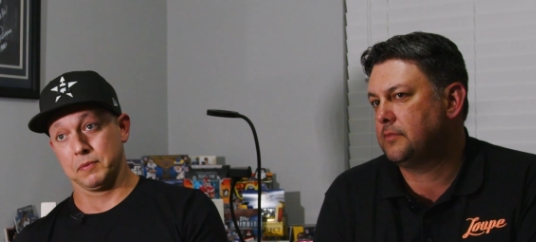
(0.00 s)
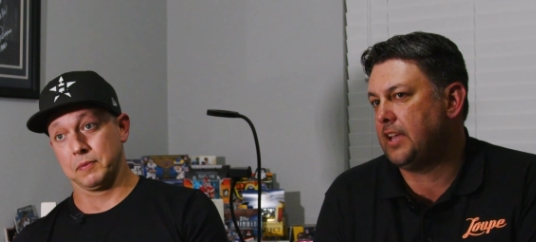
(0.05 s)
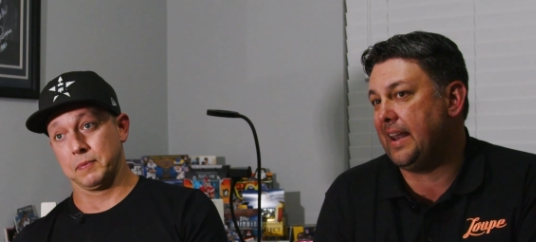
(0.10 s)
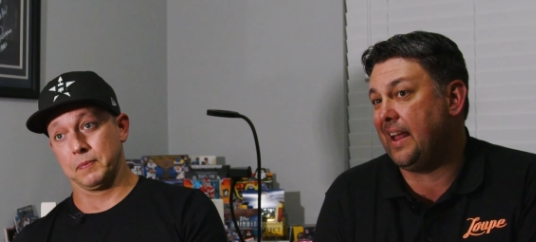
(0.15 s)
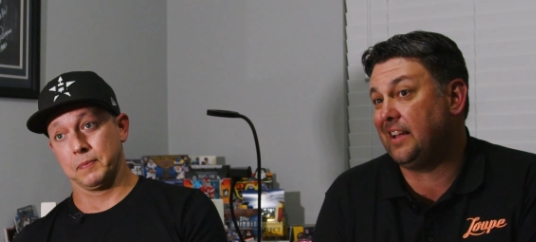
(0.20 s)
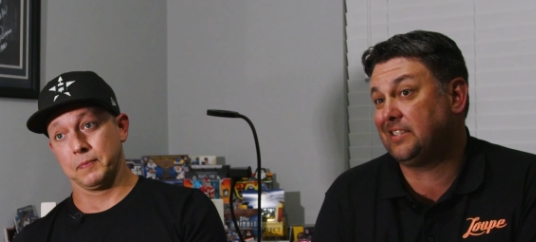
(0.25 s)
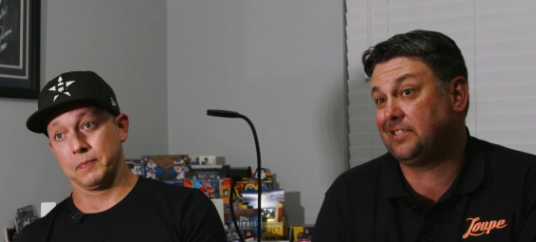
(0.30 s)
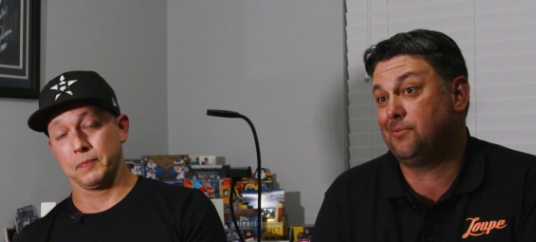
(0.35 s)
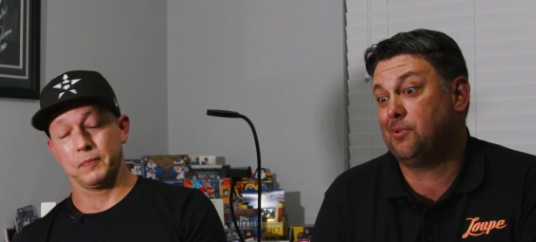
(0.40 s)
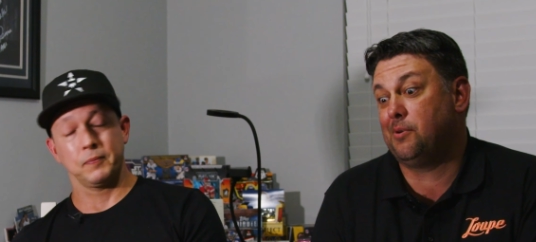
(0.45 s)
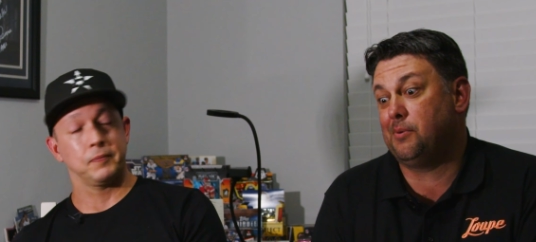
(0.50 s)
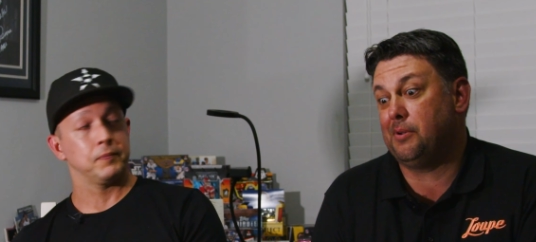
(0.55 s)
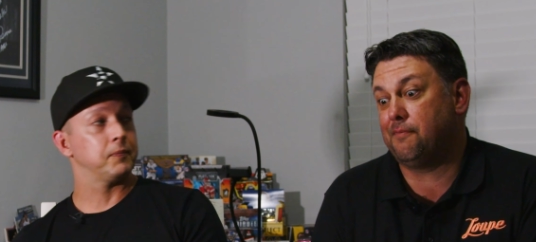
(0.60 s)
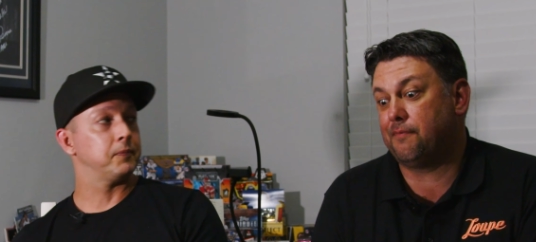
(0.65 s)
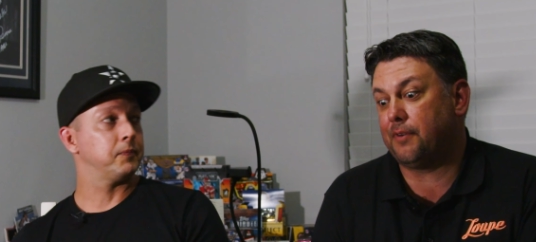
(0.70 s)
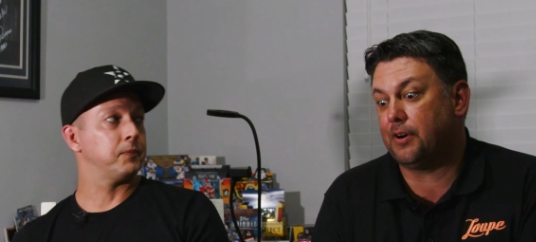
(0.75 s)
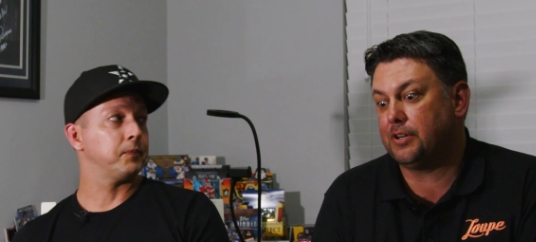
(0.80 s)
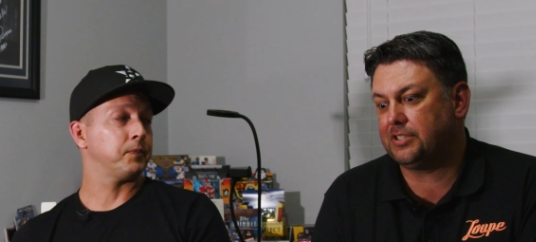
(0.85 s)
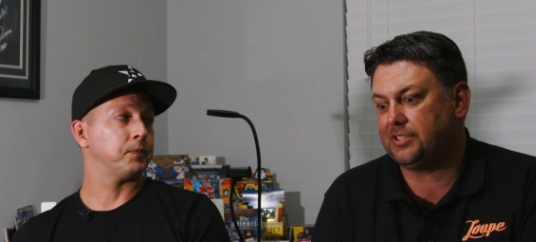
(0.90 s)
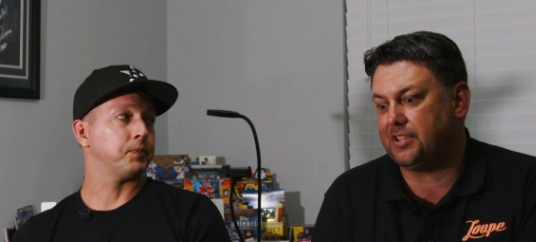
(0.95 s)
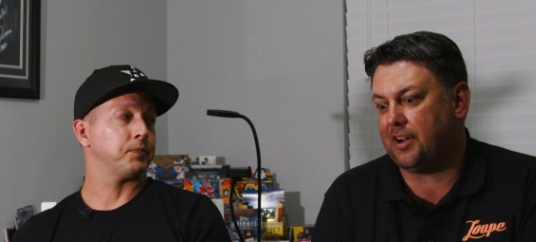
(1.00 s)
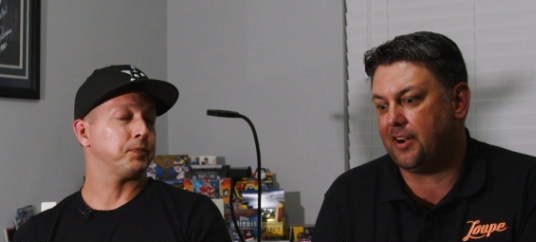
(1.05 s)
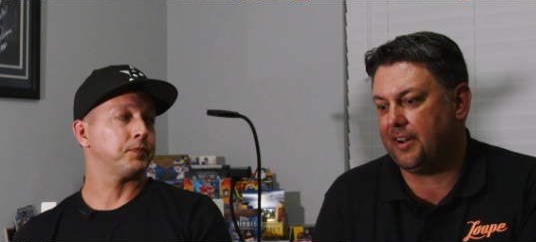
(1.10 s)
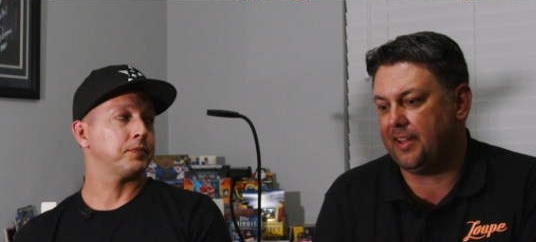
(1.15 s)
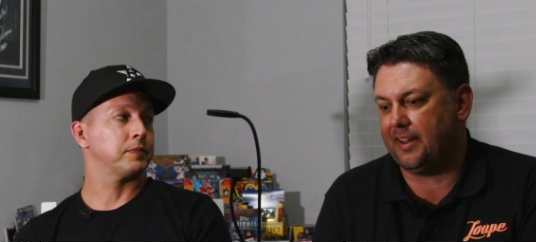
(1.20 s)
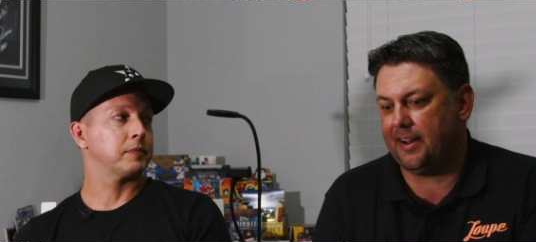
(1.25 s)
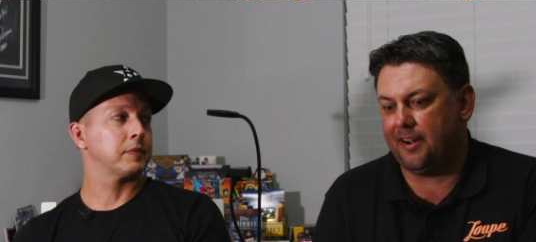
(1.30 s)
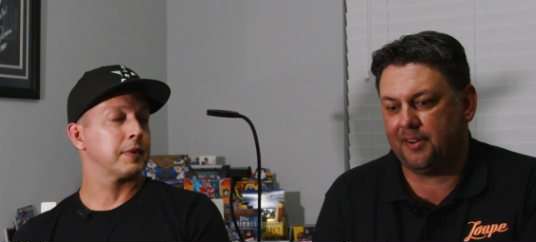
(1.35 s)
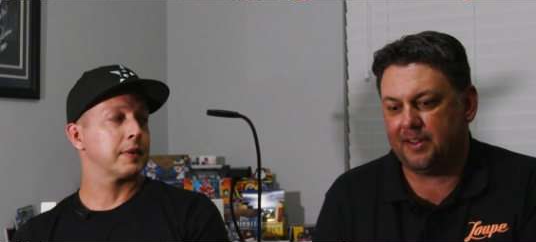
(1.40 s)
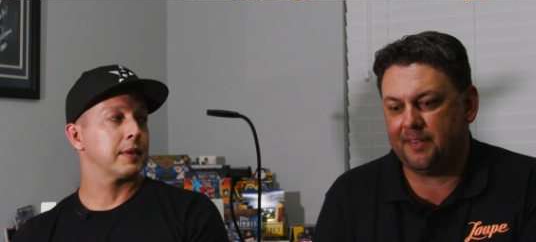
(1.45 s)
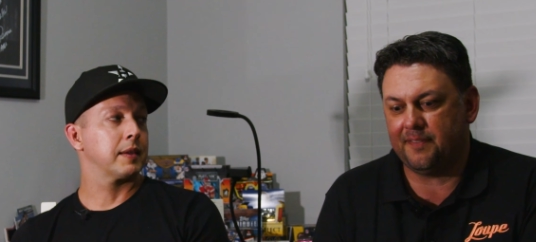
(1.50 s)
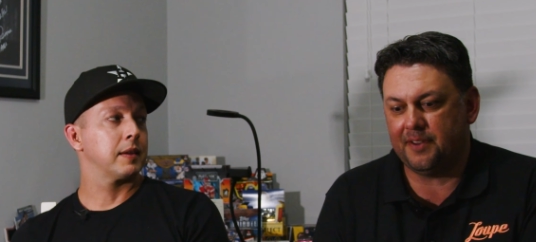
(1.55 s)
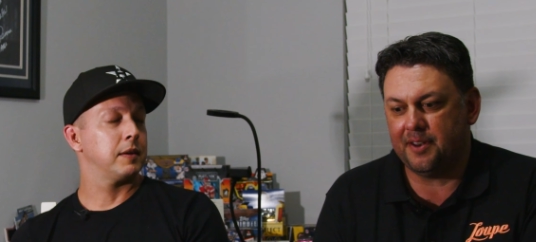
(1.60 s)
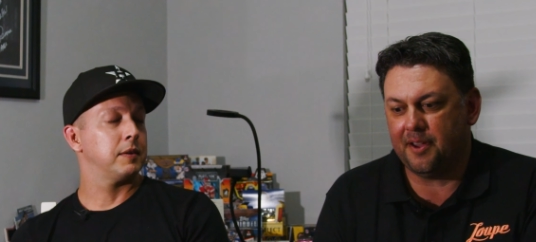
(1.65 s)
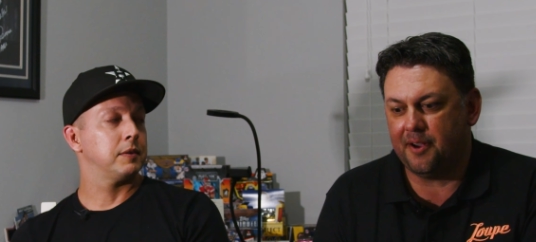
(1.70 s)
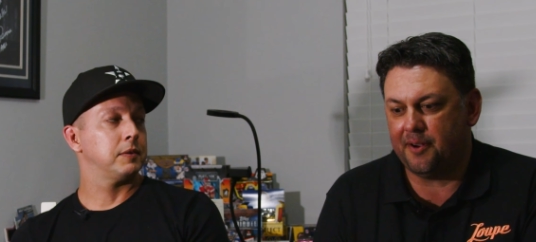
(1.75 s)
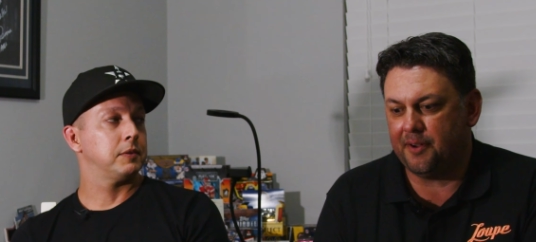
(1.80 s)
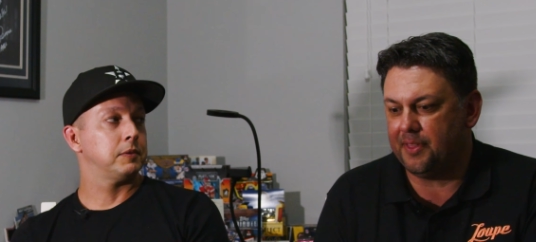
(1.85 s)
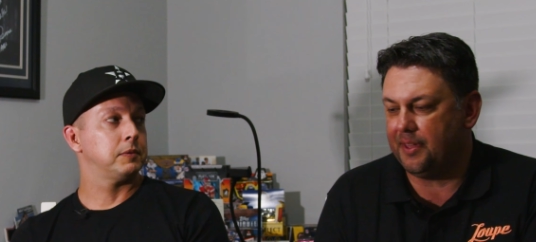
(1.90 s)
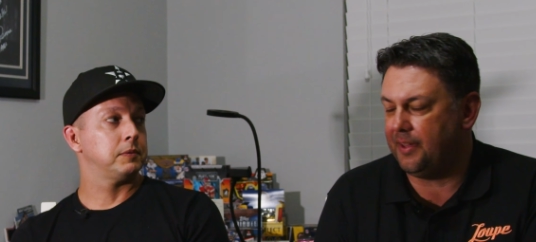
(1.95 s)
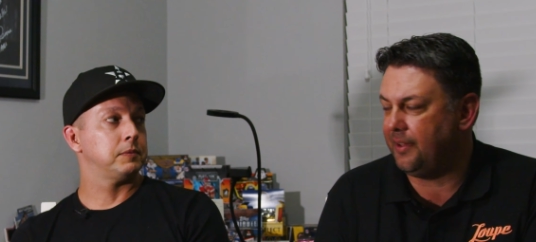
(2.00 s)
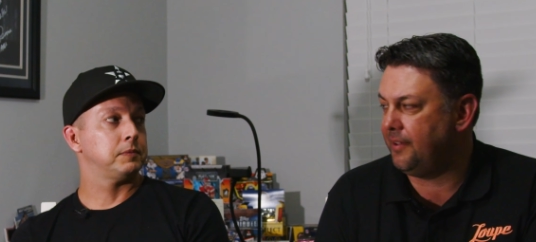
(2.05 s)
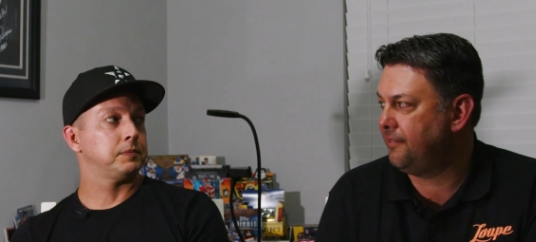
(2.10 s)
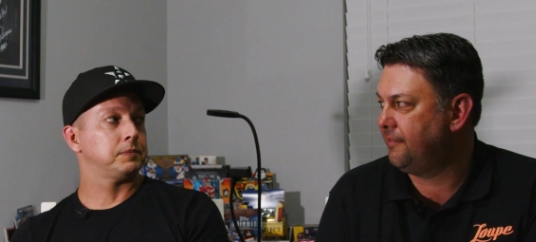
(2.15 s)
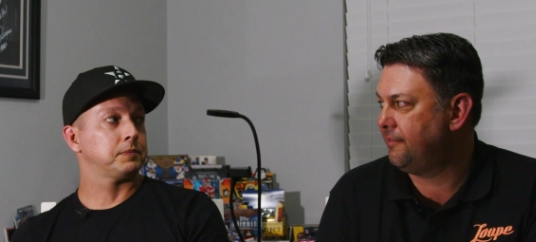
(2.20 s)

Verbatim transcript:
Speaker 1: And actually, when we first started, I don't even know that